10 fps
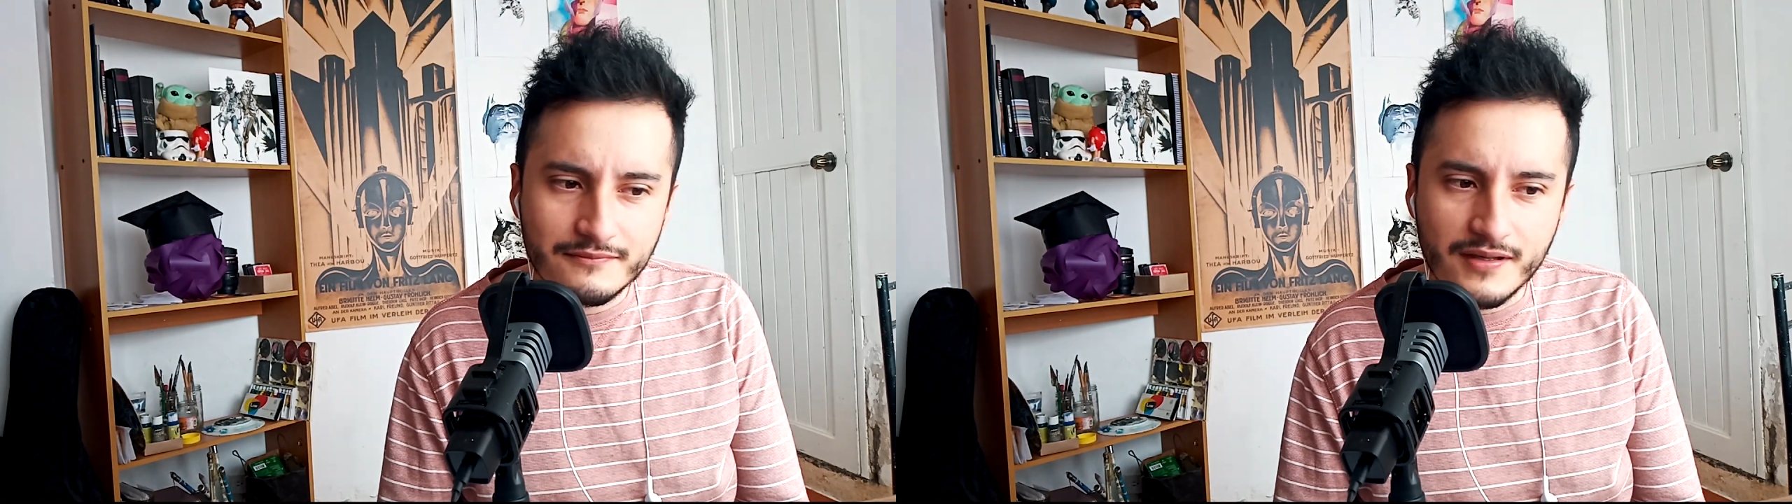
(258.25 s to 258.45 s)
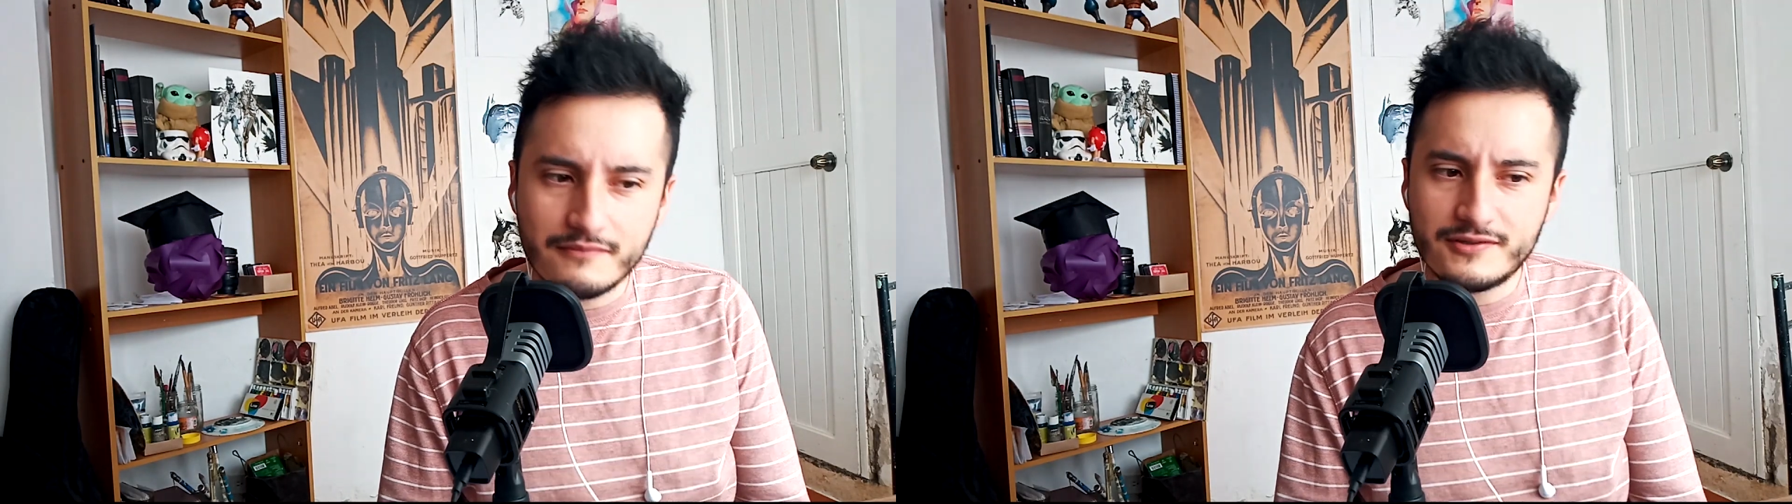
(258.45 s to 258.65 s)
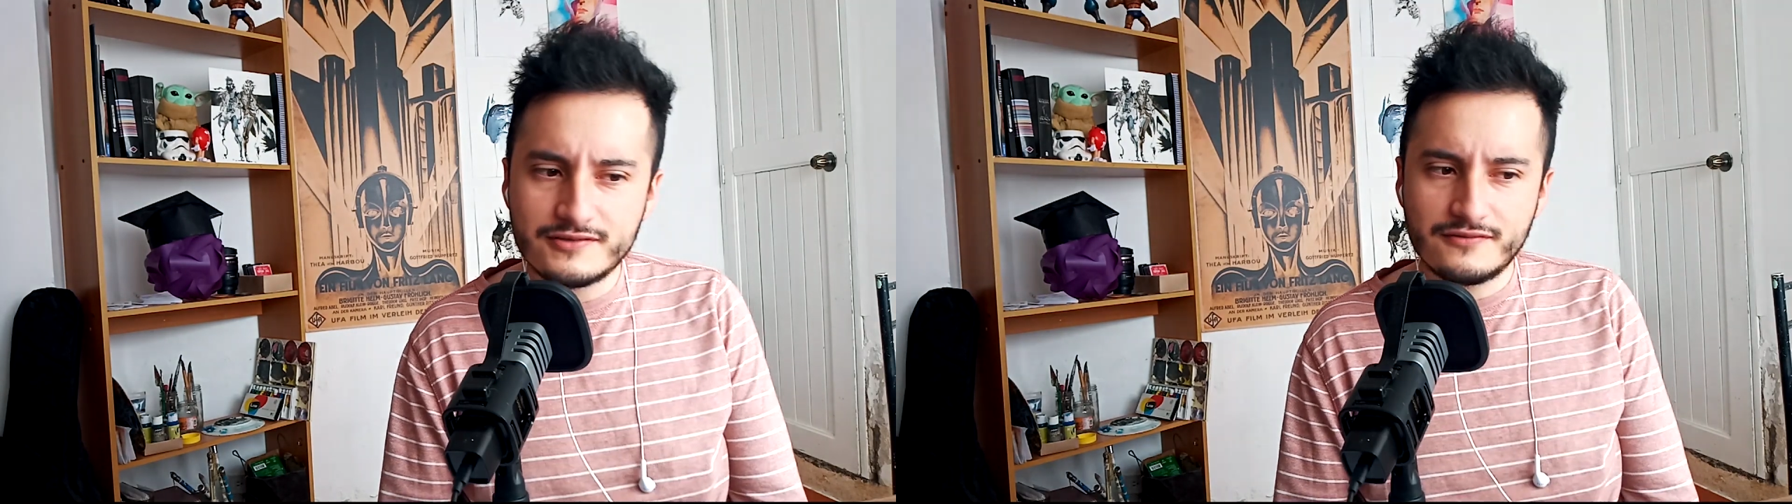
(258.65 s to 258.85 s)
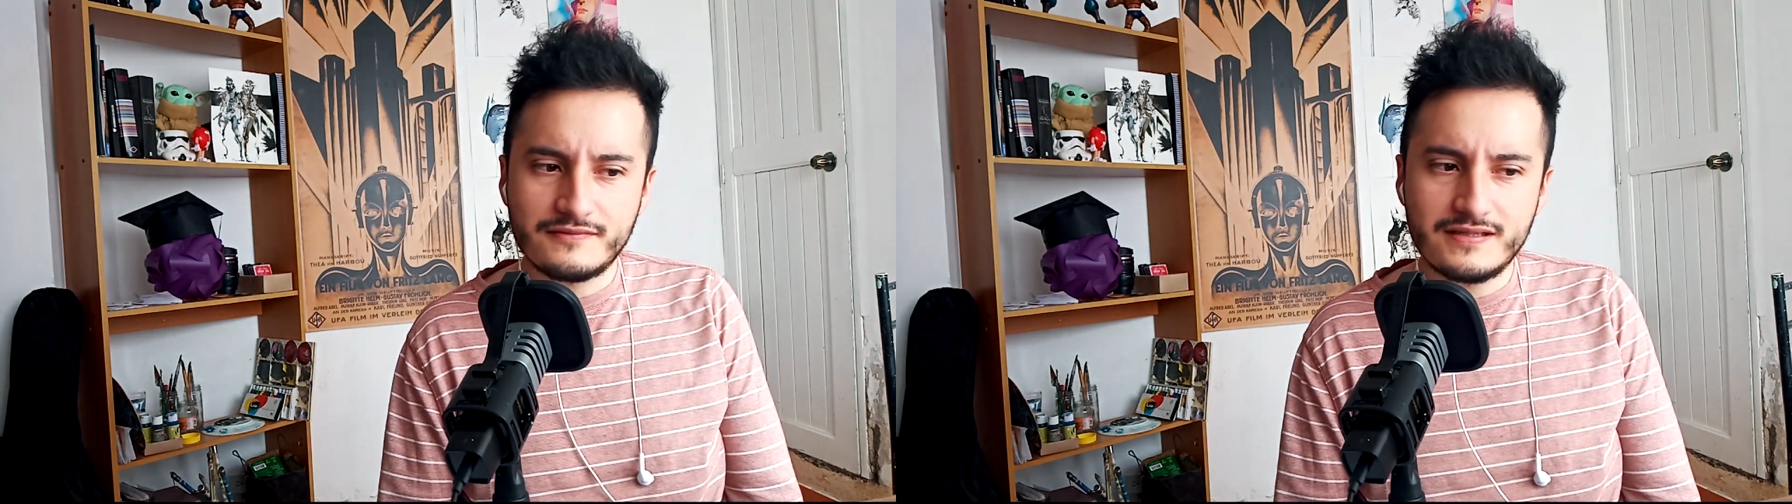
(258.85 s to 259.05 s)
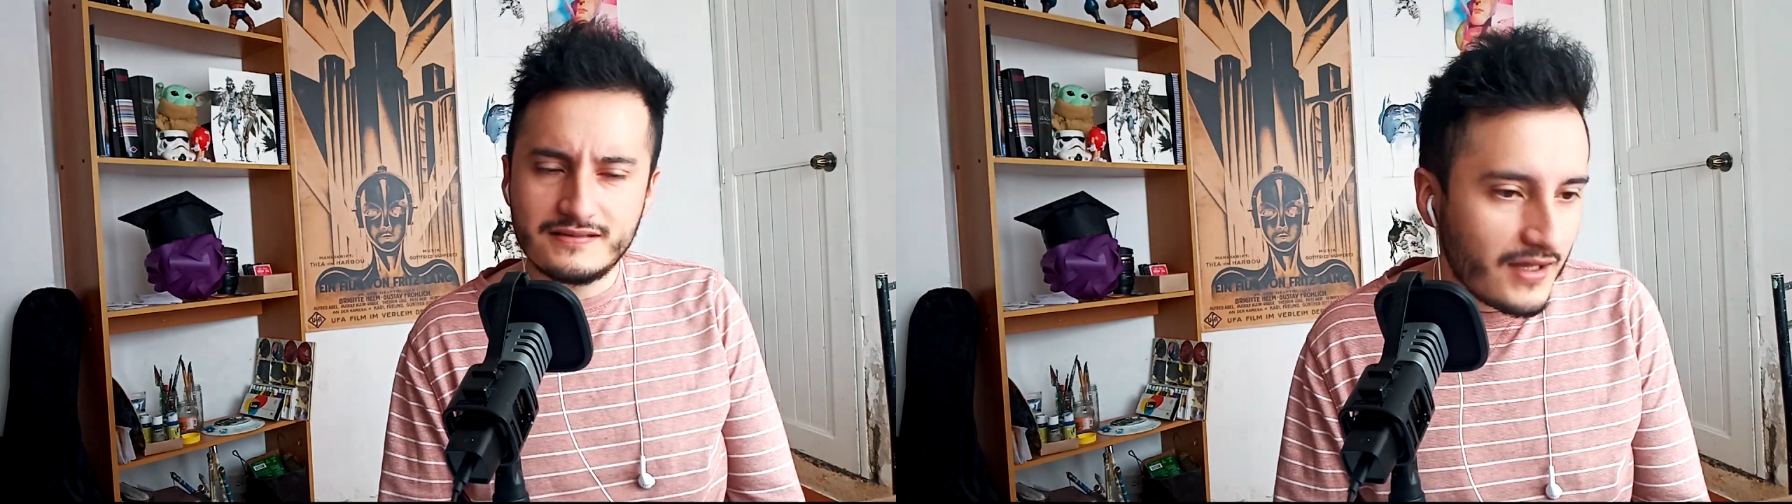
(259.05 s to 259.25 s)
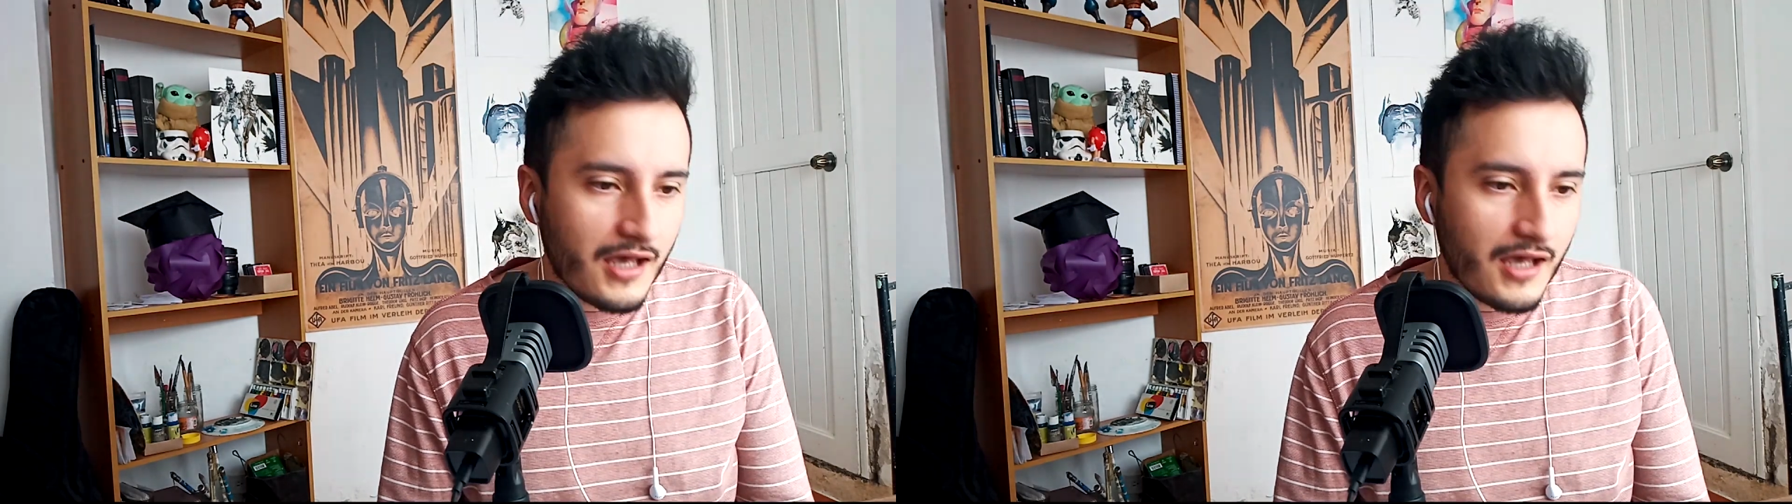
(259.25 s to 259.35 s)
members of this?